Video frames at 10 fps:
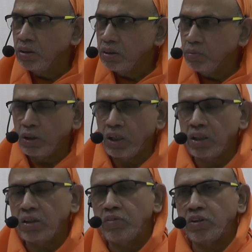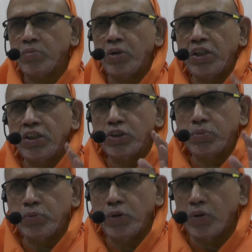Similarly, when the mind is
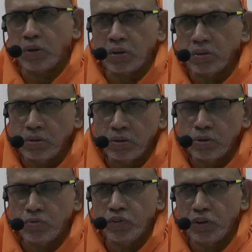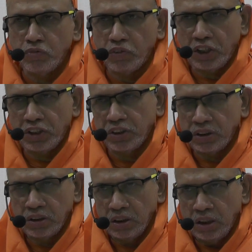pure, you feel fresh,
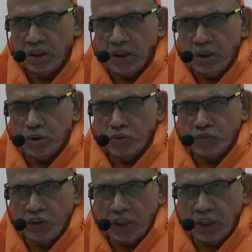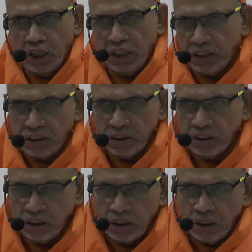you feel light,
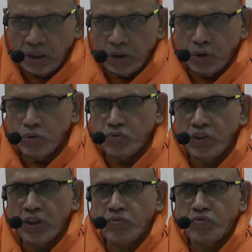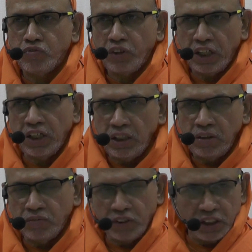you feel
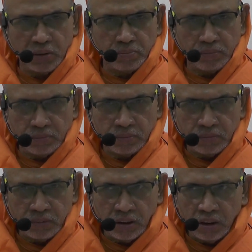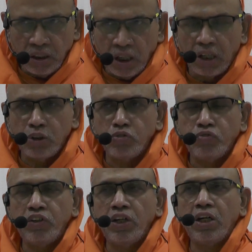freedom, and you
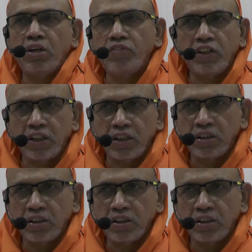feel loving,